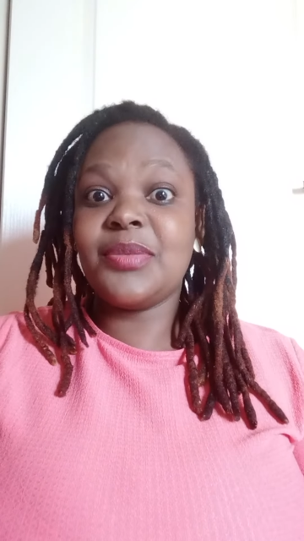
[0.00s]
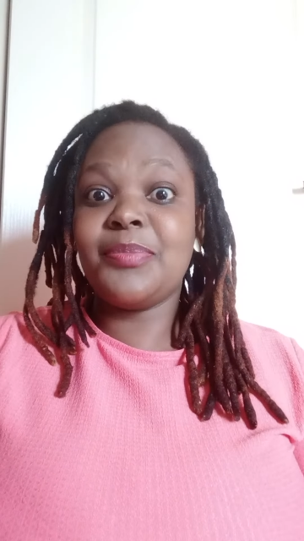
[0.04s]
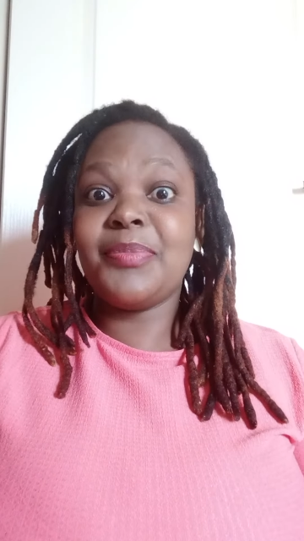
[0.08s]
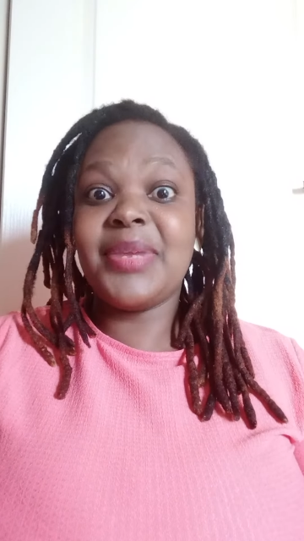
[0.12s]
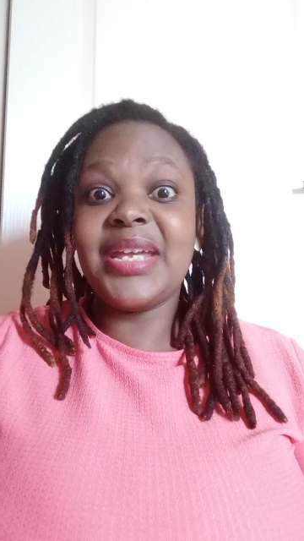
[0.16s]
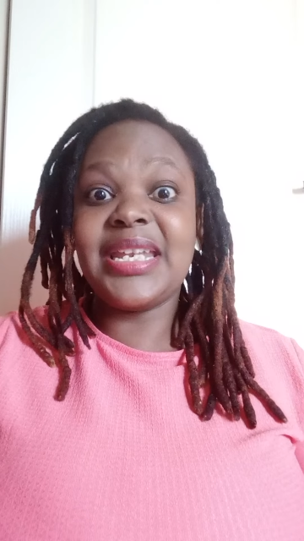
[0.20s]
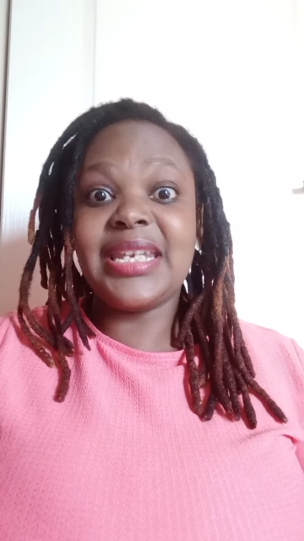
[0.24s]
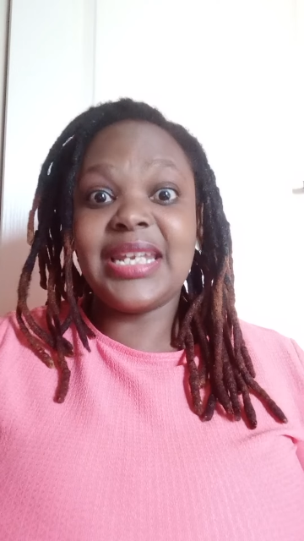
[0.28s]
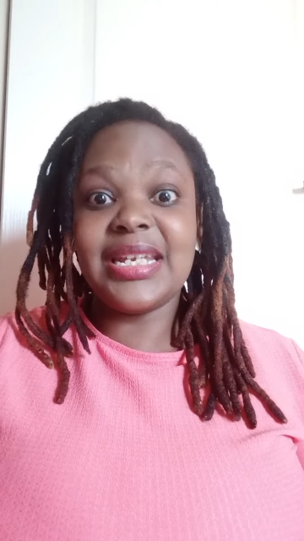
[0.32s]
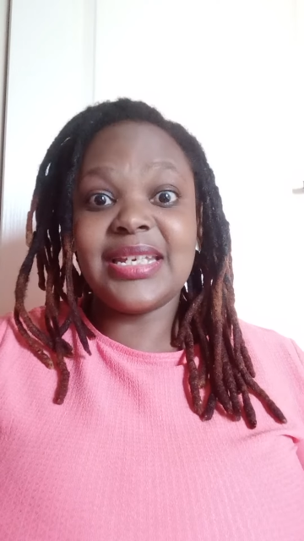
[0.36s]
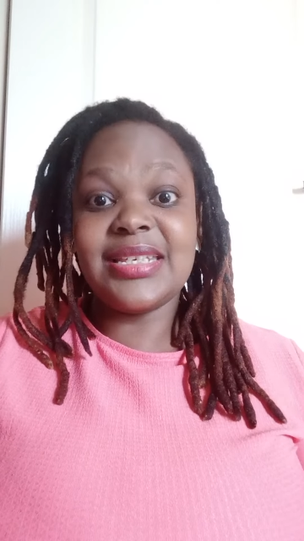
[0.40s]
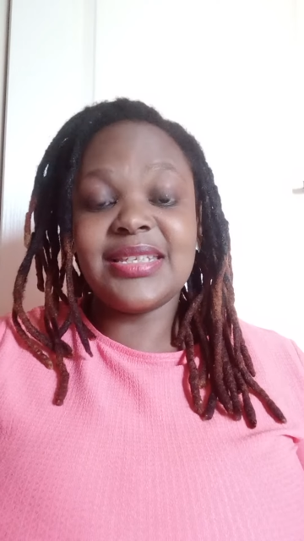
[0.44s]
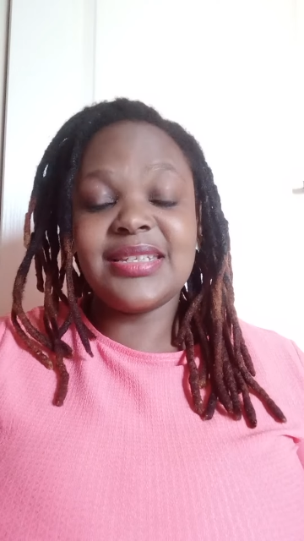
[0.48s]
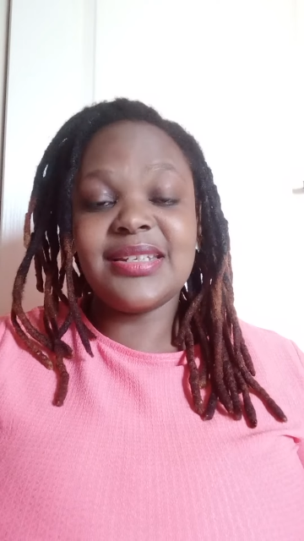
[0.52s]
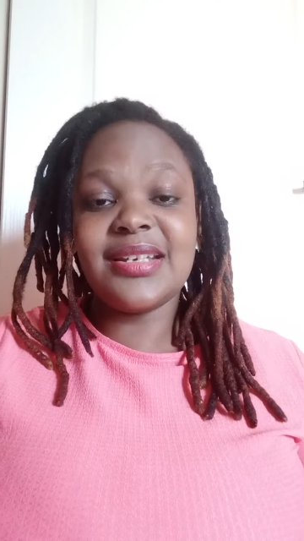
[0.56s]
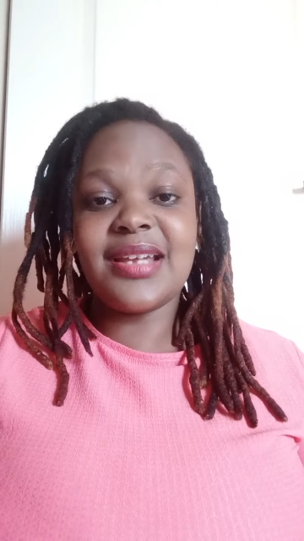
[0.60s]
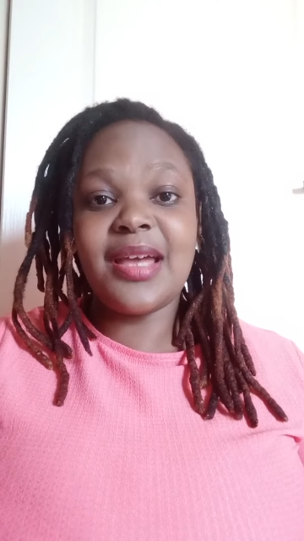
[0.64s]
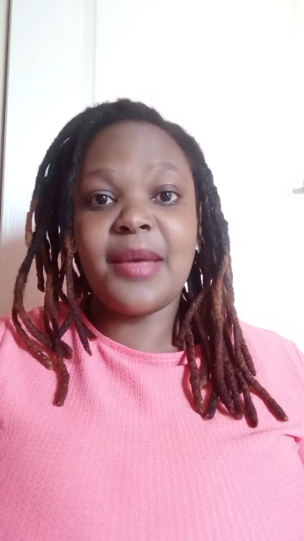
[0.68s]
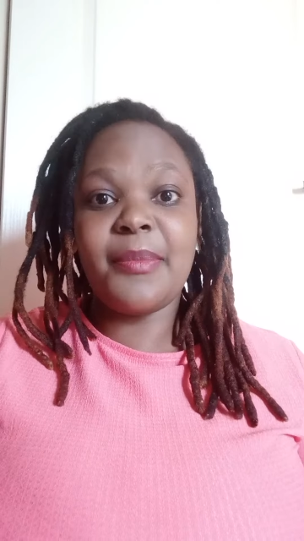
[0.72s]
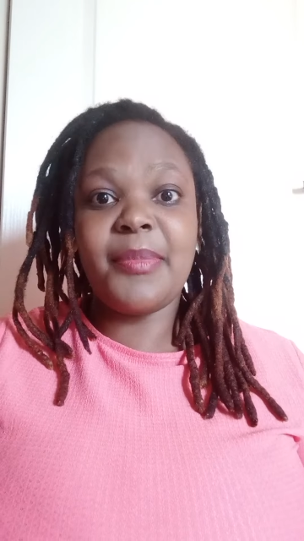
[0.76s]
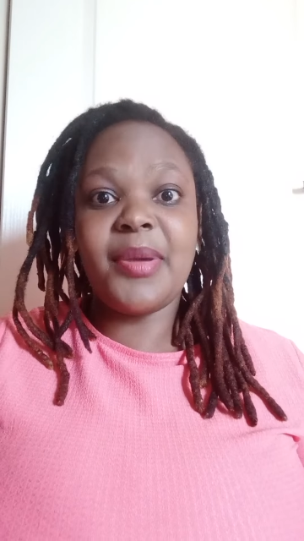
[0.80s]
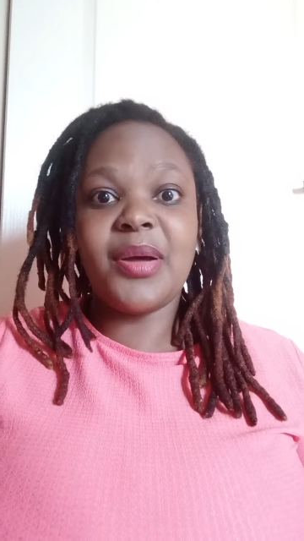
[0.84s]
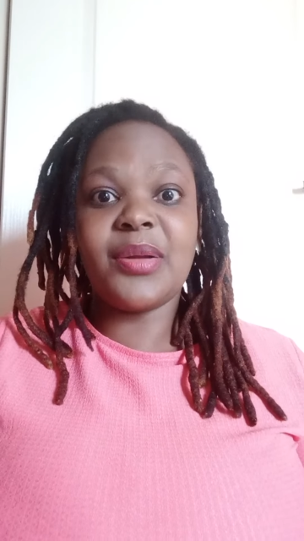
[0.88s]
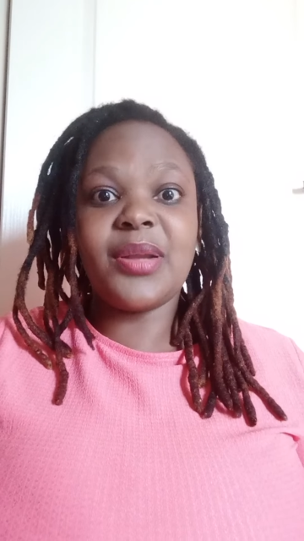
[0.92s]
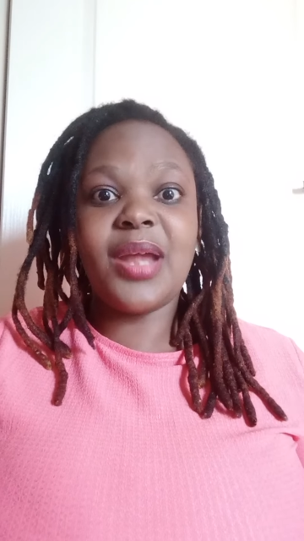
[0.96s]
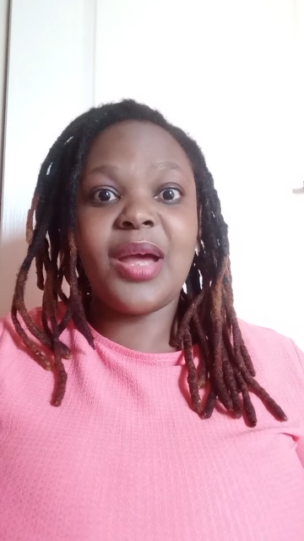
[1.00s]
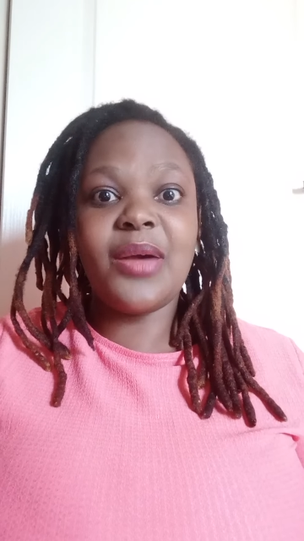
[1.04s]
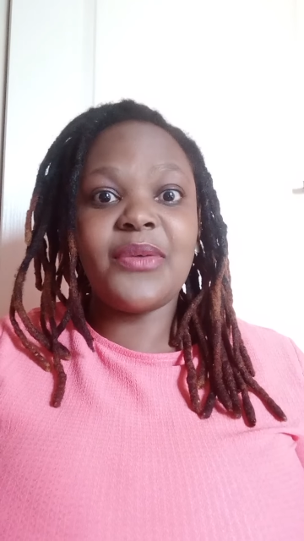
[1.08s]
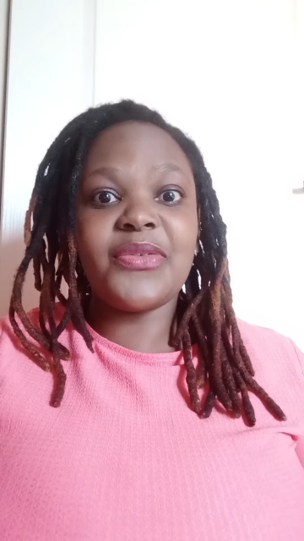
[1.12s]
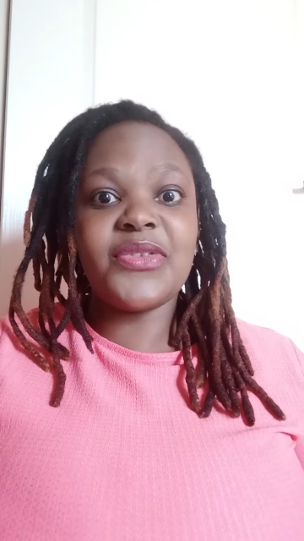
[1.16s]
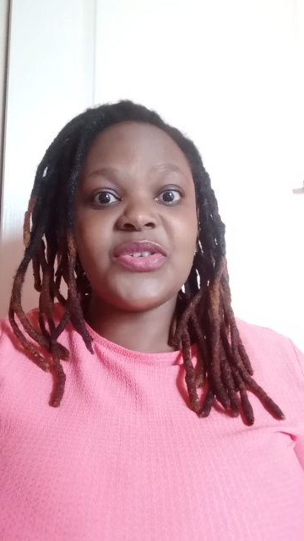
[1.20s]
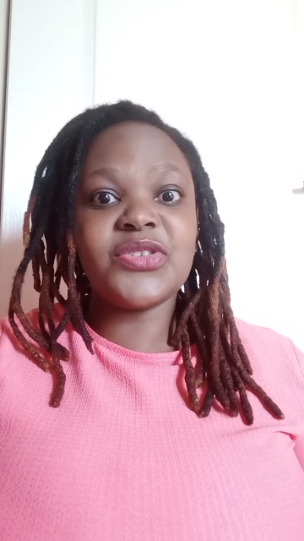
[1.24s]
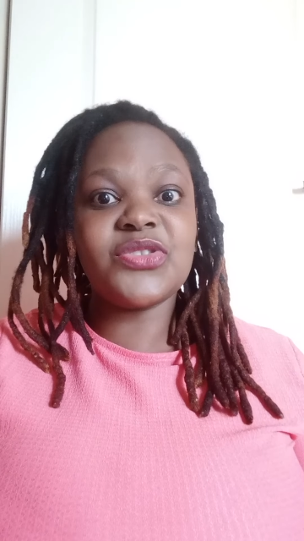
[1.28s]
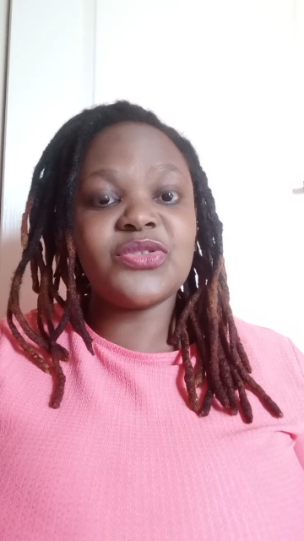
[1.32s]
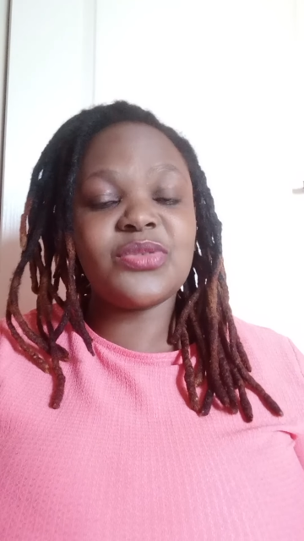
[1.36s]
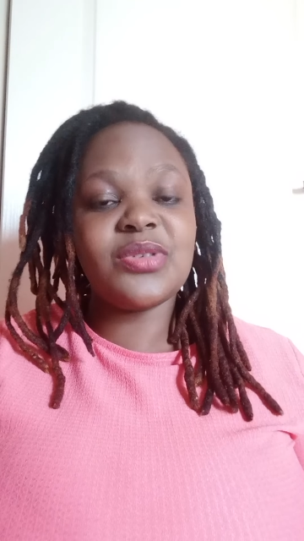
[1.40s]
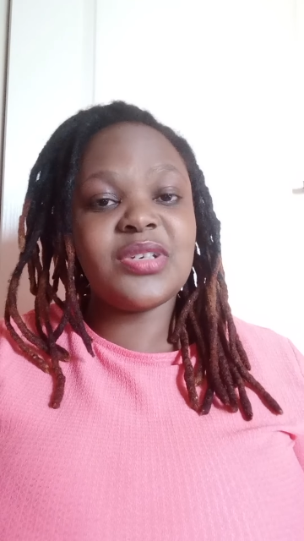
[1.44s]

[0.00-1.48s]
pedantic about how this